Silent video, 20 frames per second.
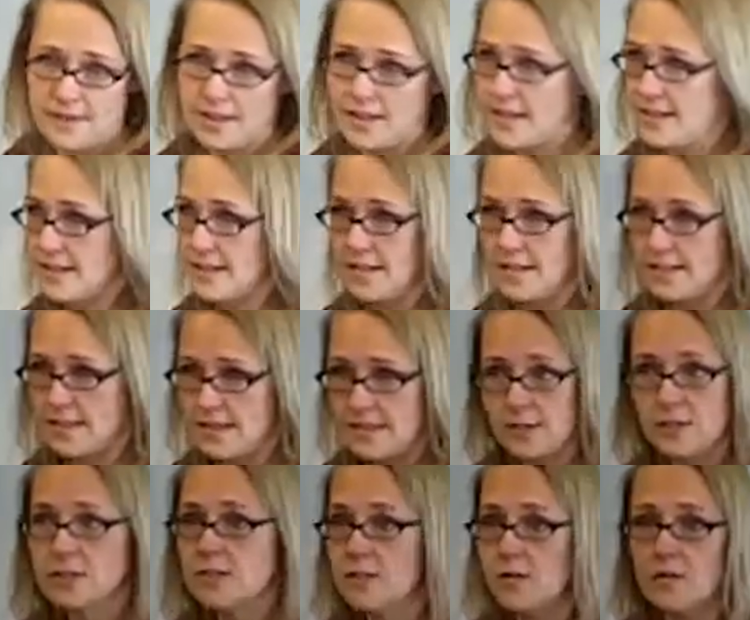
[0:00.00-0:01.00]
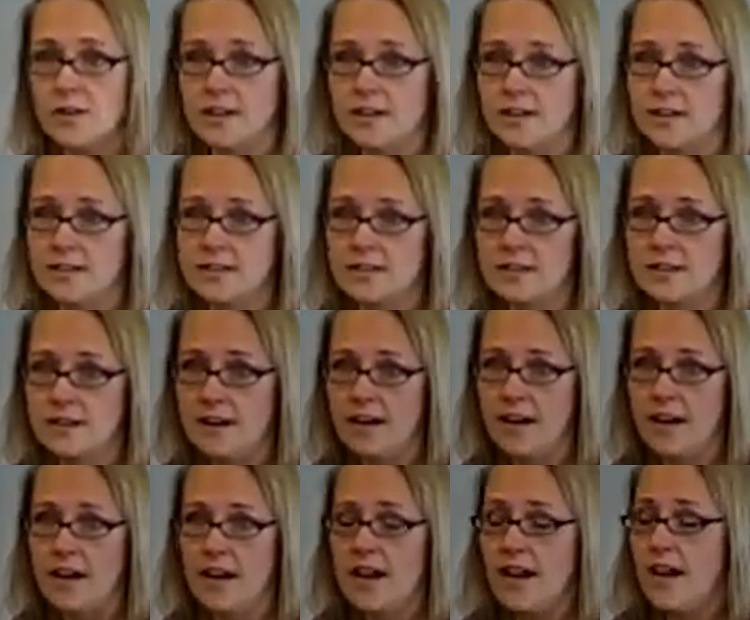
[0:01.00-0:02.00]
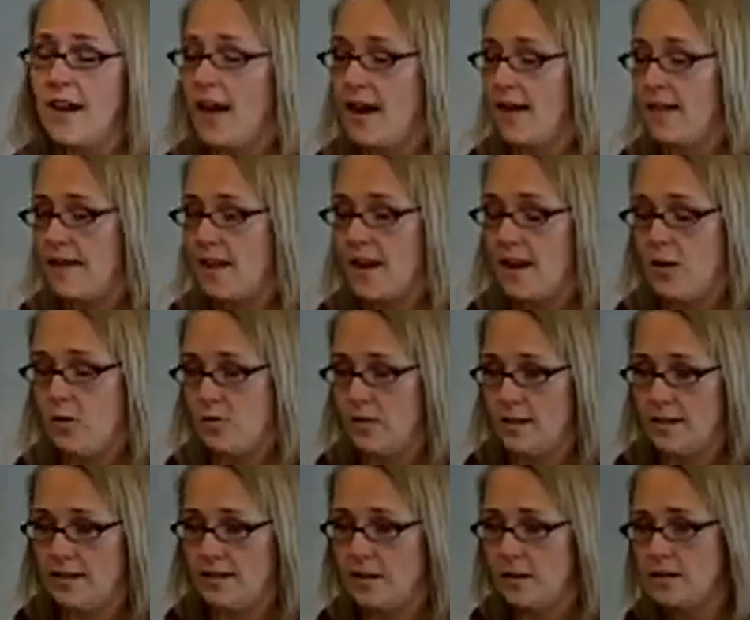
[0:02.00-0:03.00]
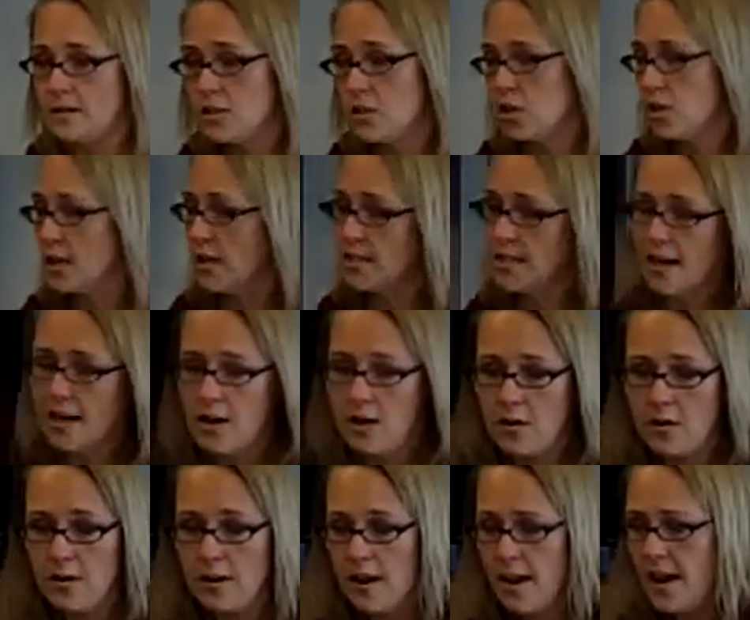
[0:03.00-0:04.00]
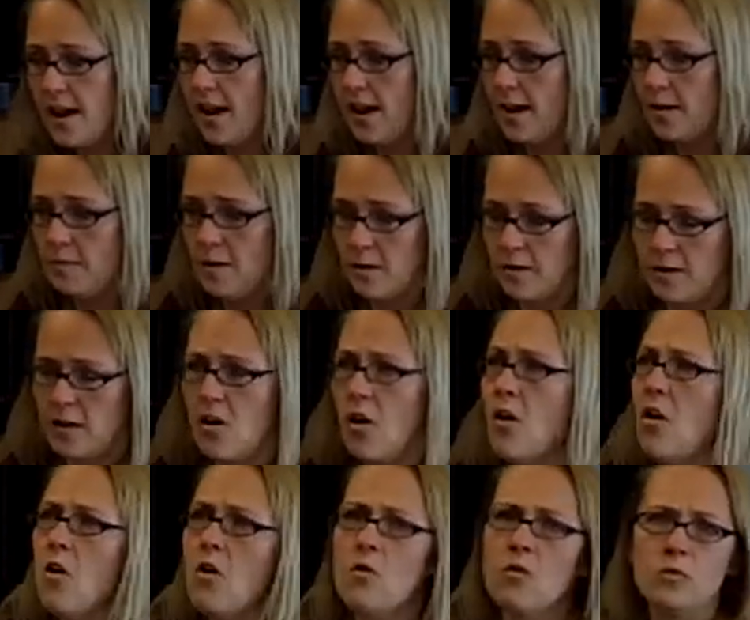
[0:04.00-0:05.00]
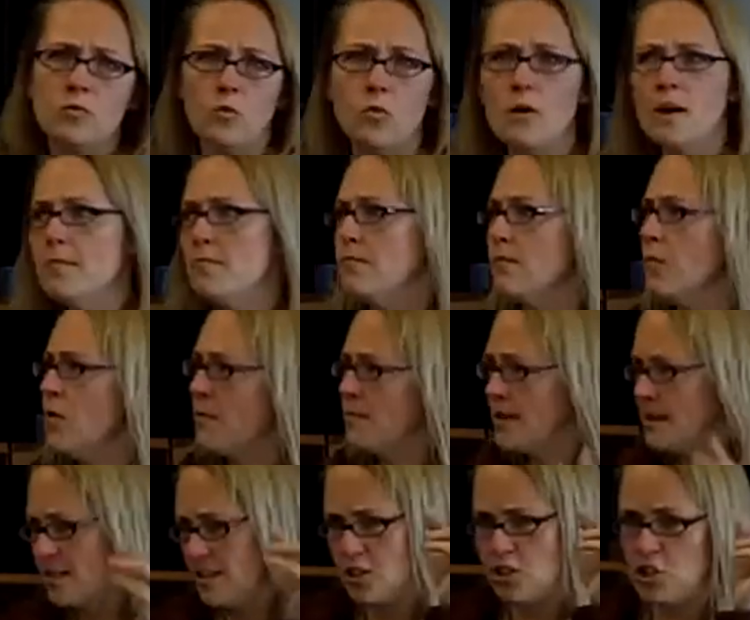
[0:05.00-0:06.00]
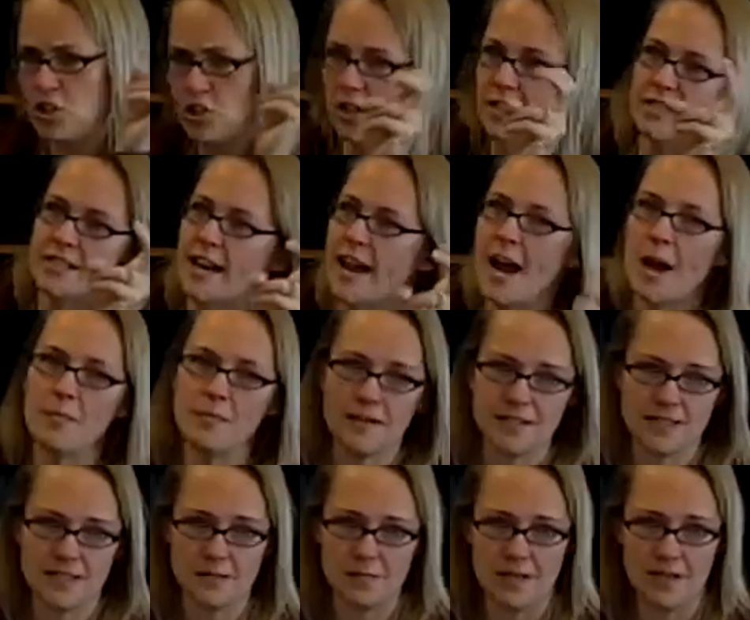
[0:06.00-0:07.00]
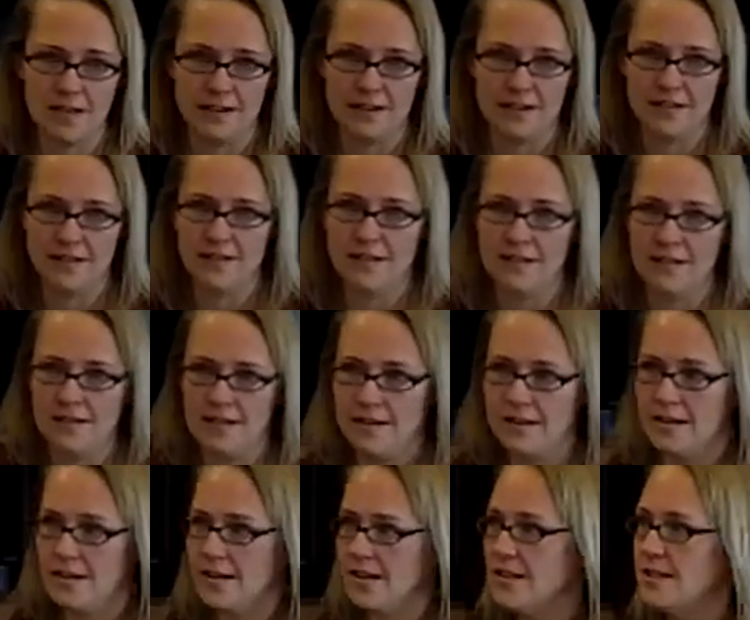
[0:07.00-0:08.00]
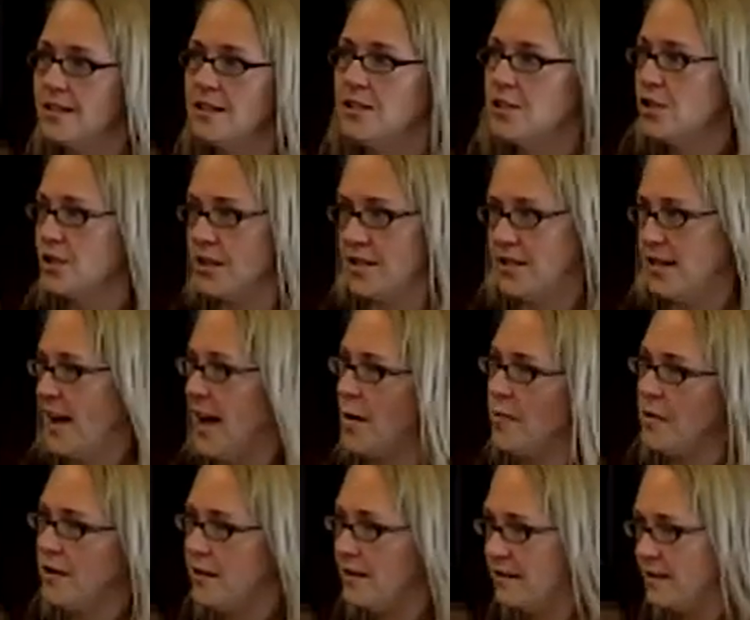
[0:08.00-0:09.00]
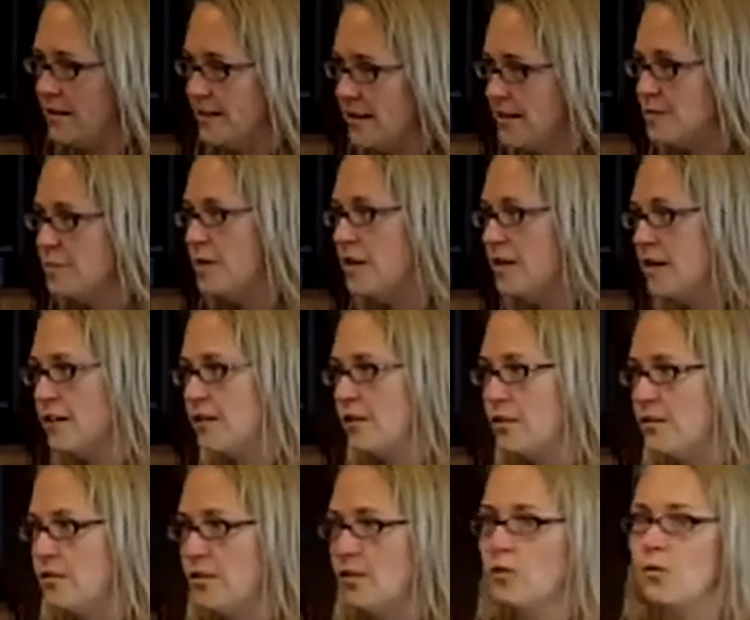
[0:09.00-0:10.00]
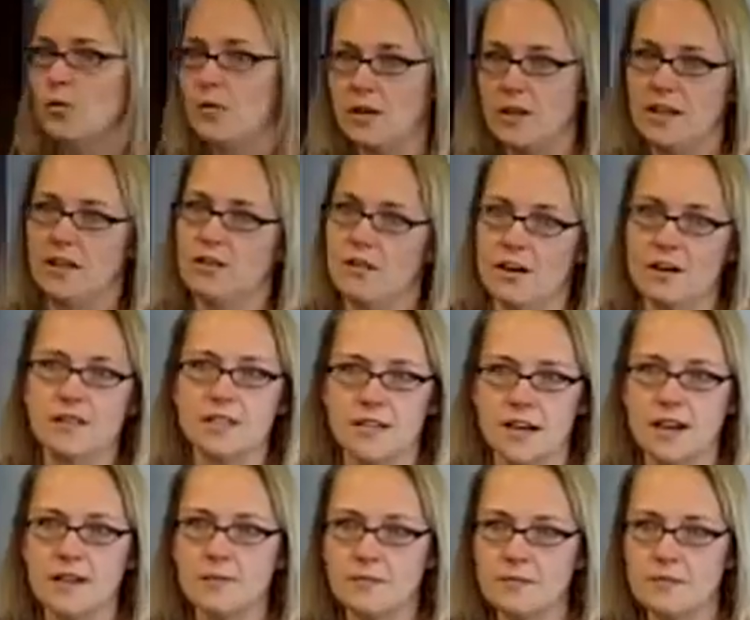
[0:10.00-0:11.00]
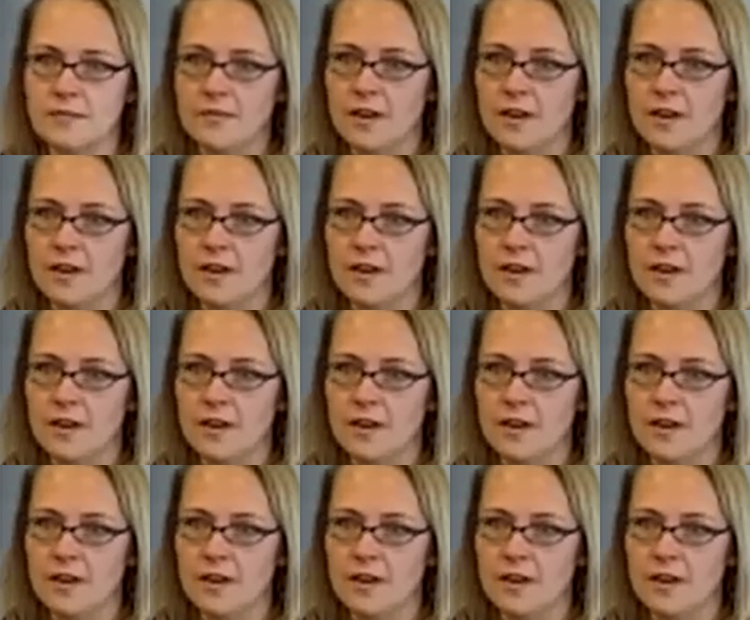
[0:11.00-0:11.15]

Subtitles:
And that's seriously what it is. And then when it starts to shut down and people are like, "Oh, what must have just happened to me?" It didn't just happen. It's been there for a really long time.